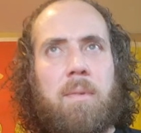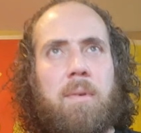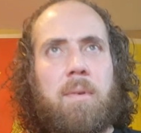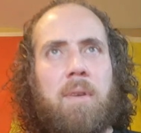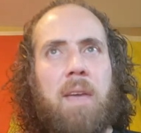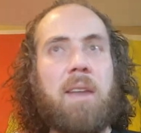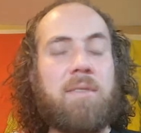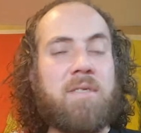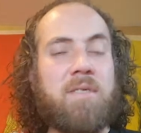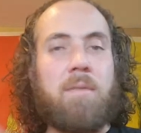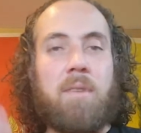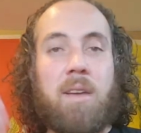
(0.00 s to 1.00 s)
Again,
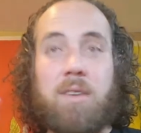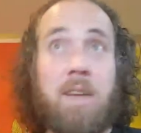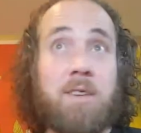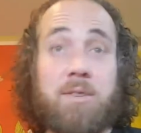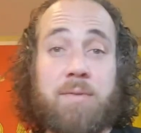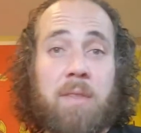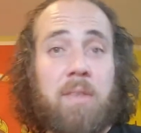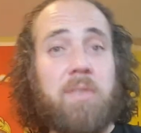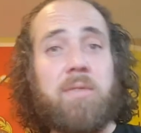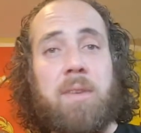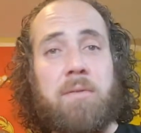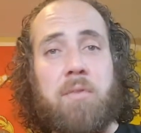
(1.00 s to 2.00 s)
I just found
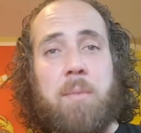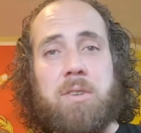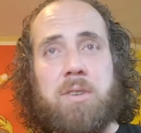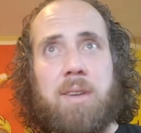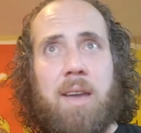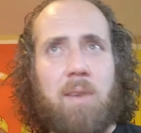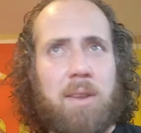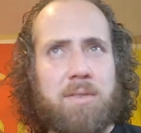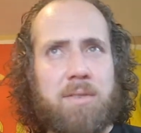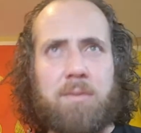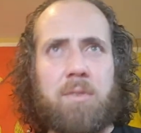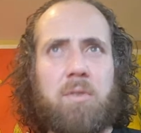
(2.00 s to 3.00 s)
this information out. I
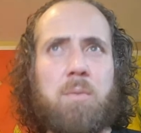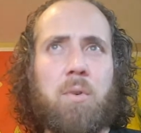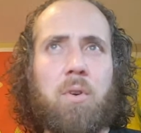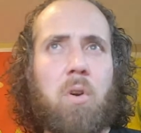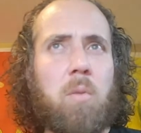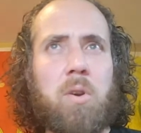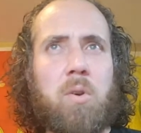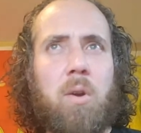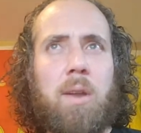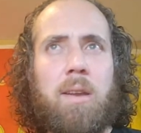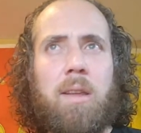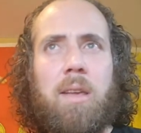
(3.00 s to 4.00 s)
still have to do more homework
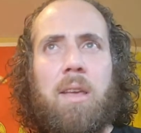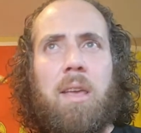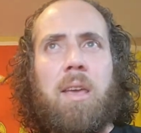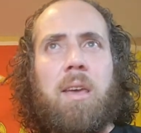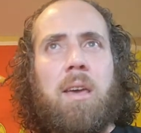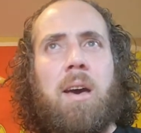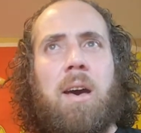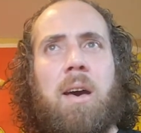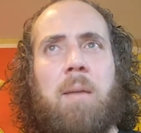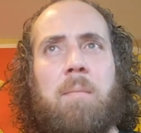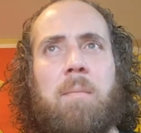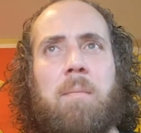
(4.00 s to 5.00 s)
on it.
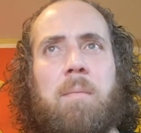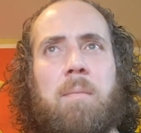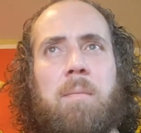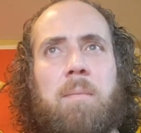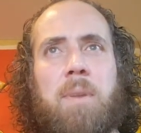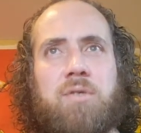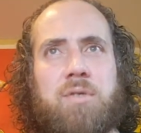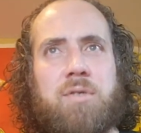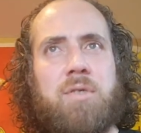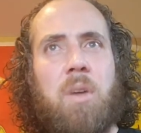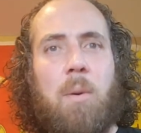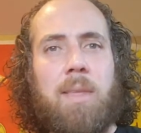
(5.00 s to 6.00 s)
But
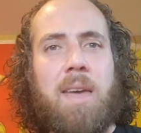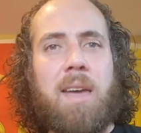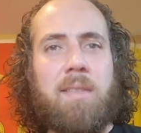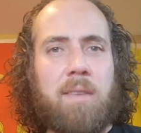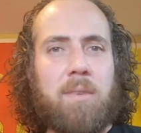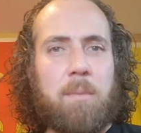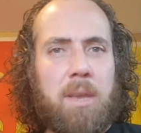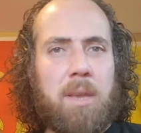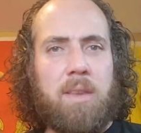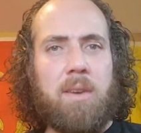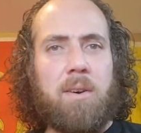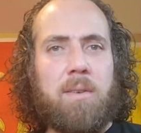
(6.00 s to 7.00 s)
just knowing that's a
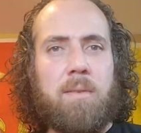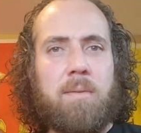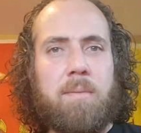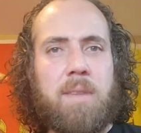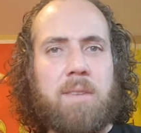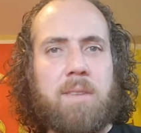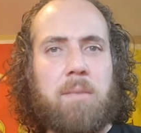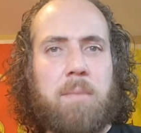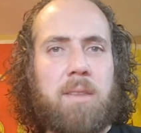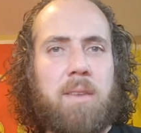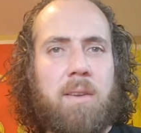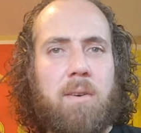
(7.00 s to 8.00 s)
big deal. That's a
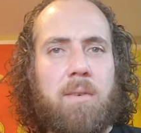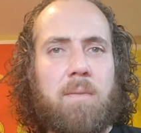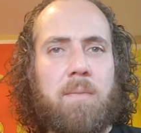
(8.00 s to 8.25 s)
big deal.